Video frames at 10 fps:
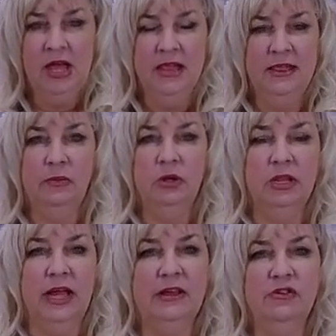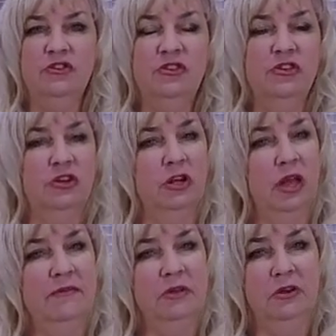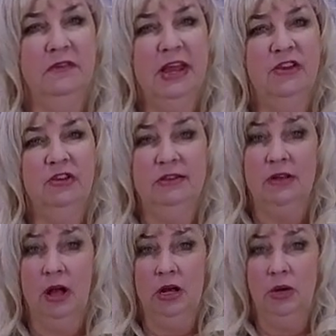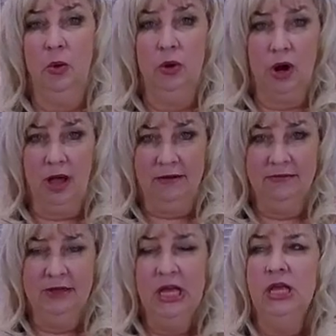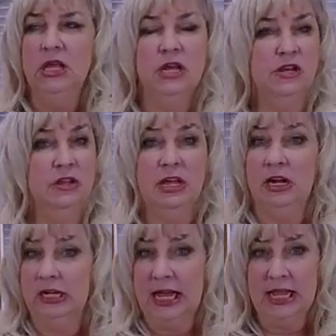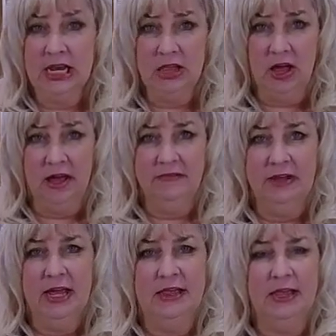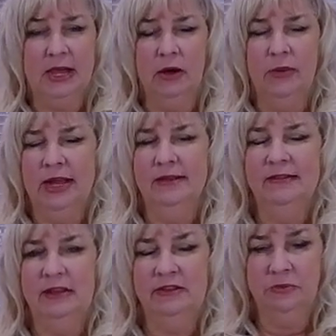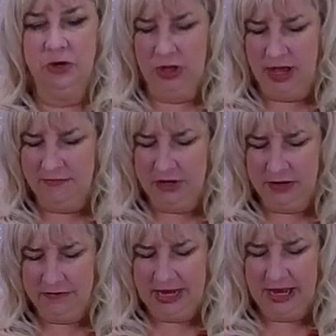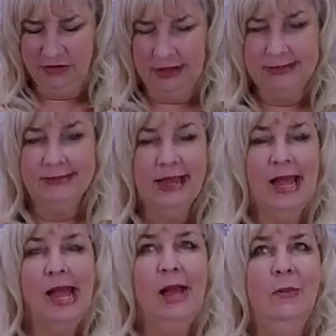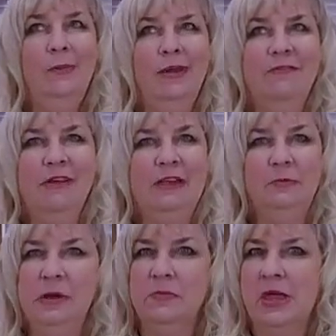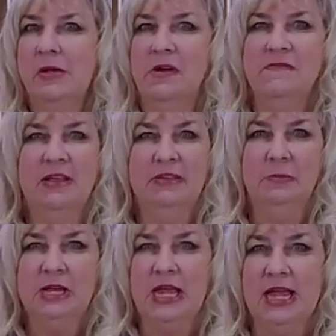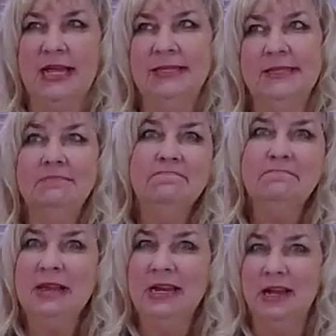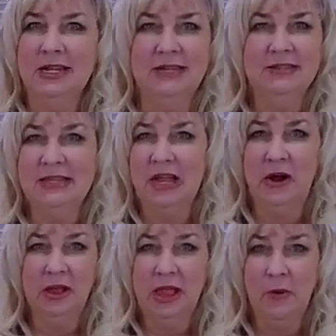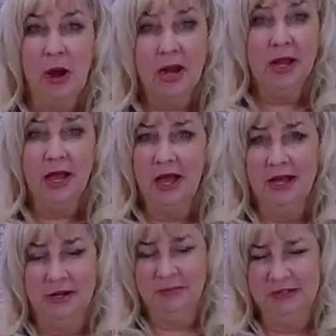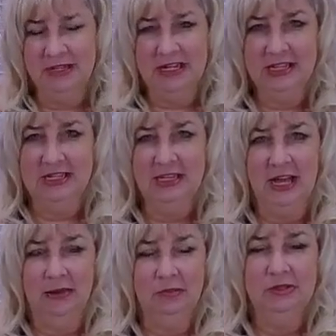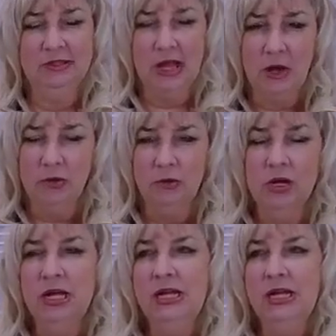that will allow you to turn your live notifications on or off. You can do that on any live, and then that way it sets up your live notifications. But Facebook, being what Facebook is, may not necessarily work 100% of the time. So